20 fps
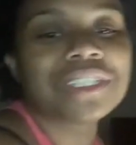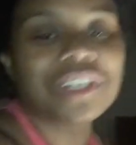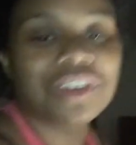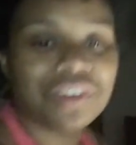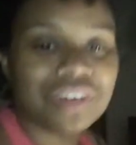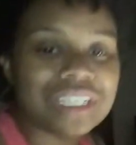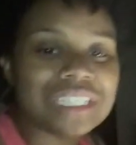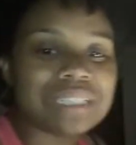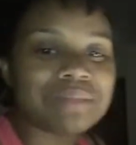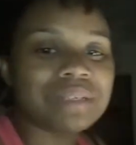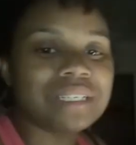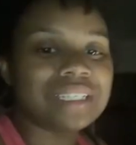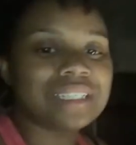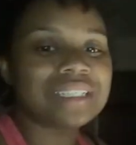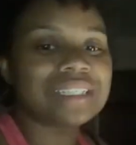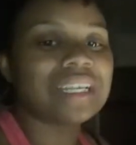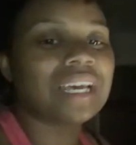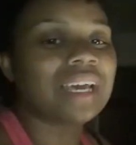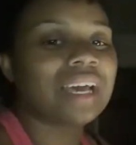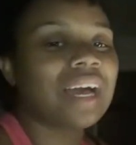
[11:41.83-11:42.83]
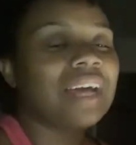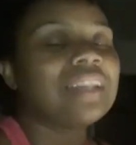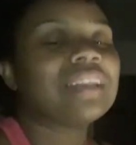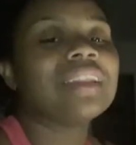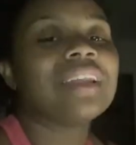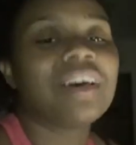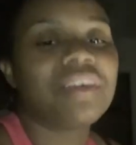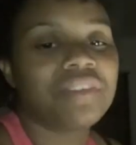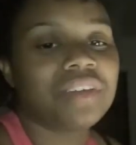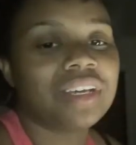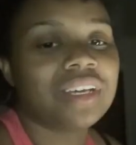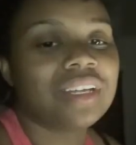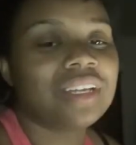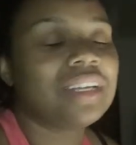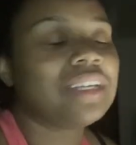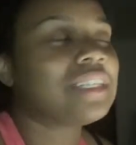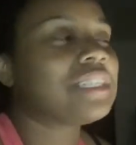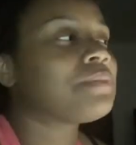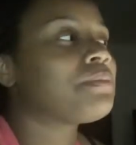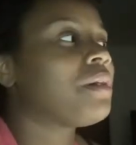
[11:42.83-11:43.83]
Christmas. Like, I love it.
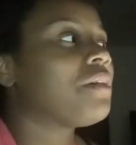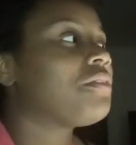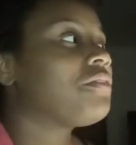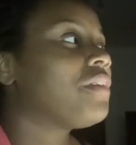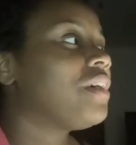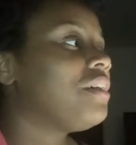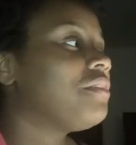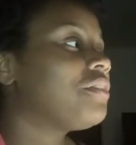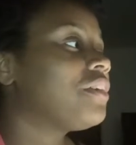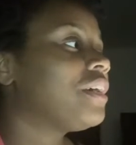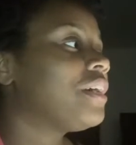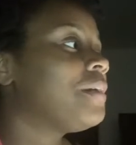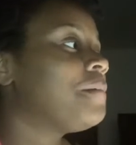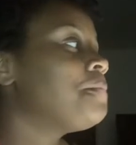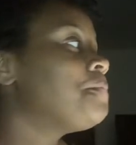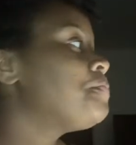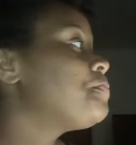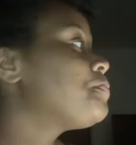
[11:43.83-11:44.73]
It's my favorite.